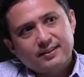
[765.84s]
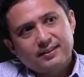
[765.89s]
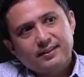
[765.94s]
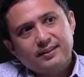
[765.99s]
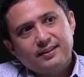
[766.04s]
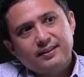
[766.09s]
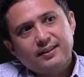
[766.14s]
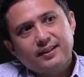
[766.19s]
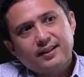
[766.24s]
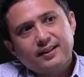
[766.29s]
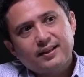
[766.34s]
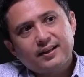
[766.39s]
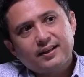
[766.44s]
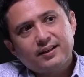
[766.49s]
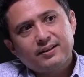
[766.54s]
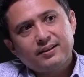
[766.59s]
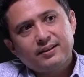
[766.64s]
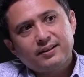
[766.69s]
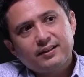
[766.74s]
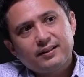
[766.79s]
They
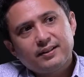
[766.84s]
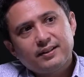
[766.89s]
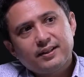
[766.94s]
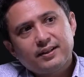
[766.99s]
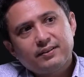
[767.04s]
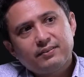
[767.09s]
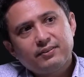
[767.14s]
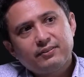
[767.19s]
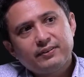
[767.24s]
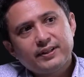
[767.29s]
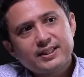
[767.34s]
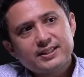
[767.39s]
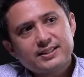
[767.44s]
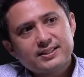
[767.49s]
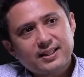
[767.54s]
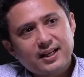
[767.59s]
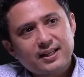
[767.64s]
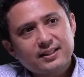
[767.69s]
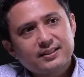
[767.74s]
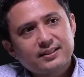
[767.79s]
have already
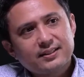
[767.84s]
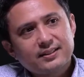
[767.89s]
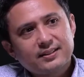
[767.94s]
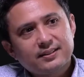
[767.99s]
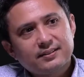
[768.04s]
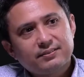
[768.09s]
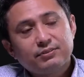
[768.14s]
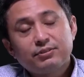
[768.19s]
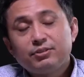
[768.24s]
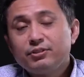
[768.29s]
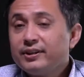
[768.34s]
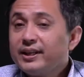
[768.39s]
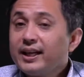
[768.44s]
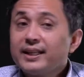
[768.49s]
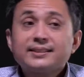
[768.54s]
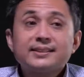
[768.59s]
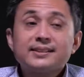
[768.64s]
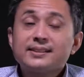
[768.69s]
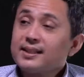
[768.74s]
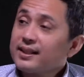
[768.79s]
started the free
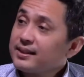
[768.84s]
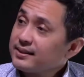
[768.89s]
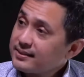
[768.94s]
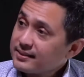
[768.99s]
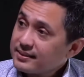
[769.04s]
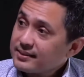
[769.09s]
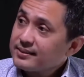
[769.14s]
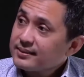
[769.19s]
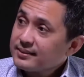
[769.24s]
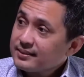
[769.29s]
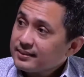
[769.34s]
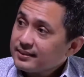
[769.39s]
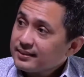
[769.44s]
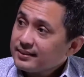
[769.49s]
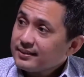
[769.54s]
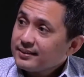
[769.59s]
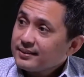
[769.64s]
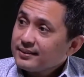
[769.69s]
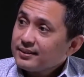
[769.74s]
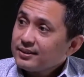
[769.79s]
exercise.
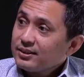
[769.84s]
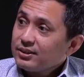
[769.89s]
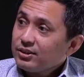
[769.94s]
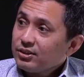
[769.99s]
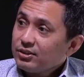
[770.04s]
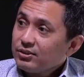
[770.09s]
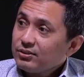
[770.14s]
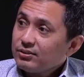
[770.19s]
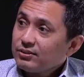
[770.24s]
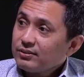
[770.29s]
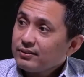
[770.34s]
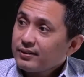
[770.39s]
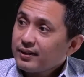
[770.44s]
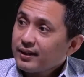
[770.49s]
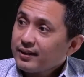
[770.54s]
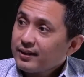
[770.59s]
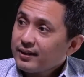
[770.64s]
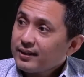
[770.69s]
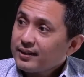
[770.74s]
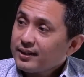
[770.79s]
You know,
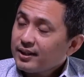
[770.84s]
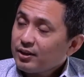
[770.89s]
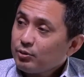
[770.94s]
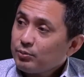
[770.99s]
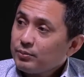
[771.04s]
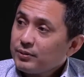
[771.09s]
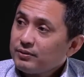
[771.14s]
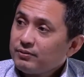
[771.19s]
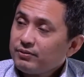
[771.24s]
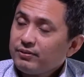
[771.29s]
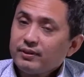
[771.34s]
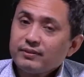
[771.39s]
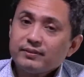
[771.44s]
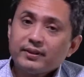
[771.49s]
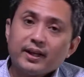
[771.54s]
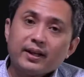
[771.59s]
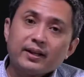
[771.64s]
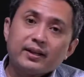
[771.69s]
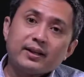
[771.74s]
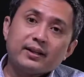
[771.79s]
I think the government felt
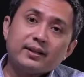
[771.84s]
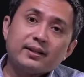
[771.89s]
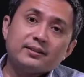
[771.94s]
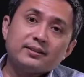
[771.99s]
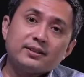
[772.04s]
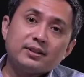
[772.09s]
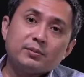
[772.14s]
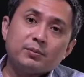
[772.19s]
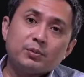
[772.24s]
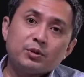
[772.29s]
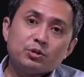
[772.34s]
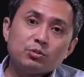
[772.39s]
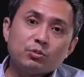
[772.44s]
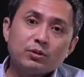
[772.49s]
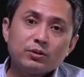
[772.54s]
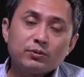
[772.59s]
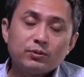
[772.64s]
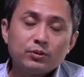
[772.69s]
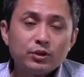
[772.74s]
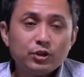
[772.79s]
that. I think Singapore is
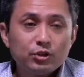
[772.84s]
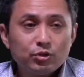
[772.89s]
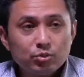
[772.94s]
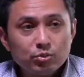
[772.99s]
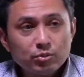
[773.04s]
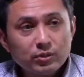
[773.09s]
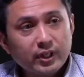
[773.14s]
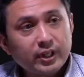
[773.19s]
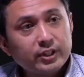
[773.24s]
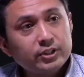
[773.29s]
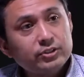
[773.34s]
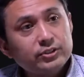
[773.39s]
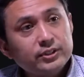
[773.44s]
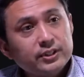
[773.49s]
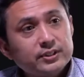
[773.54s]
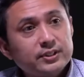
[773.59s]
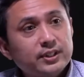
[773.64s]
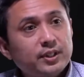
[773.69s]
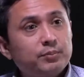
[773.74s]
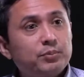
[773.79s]
one of only 2
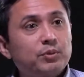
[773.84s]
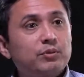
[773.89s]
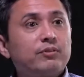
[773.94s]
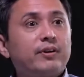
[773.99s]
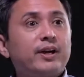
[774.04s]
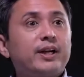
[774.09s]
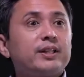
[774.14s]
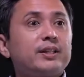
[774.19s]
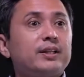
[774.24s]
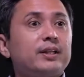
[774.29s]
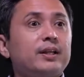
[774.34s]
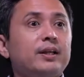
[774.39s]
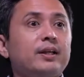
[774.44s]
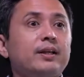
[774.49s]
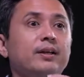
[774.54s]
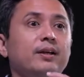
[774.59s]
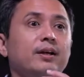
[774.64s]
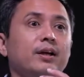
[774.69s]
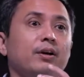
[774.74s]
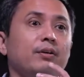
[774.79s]
countries that provide
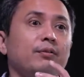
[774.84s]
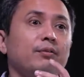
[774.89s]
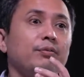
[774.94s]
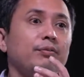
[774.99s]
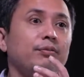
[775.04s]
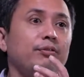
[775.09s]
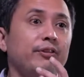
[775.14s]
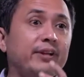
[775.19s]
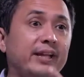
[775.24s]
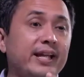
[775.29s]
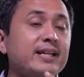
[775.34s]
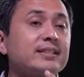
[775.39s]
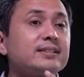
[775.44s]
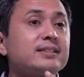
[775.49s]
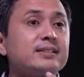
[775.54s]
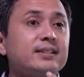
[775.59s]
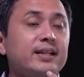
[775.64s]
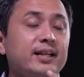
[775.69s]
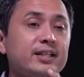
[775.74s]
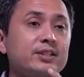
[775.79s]
free
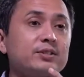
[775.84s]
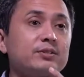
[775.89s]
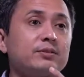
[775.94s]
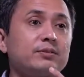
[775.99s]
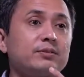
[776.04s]
exercise